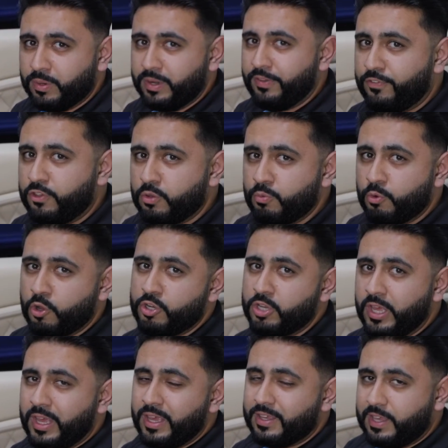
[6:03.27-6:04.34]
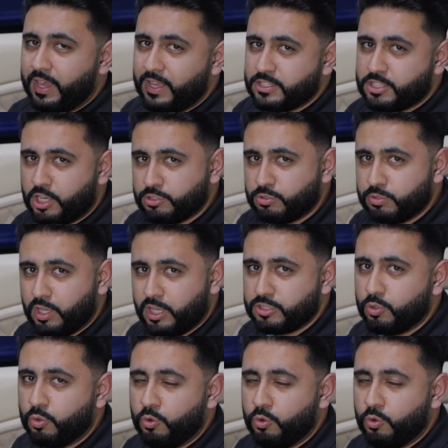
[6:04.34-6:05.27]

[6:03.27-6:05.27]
and you would, get in touch with us.